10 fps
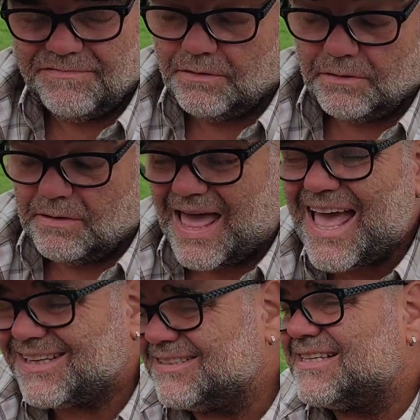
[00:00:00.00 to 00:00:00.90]
oh,
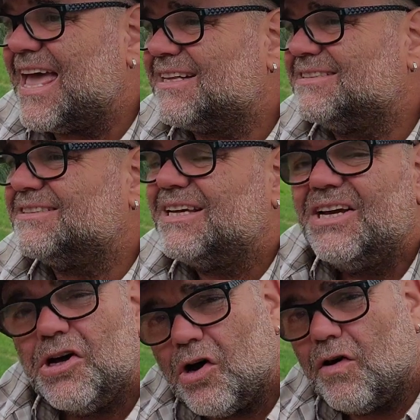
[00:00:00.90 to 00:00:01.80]
hectares and hectares
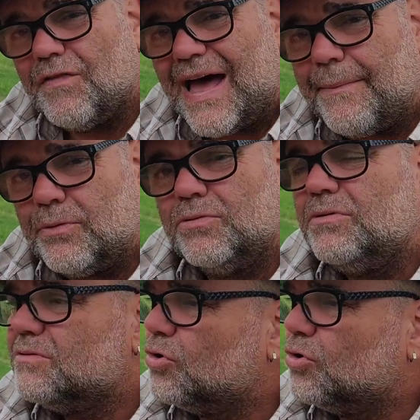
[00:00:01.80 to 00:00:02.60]
of apple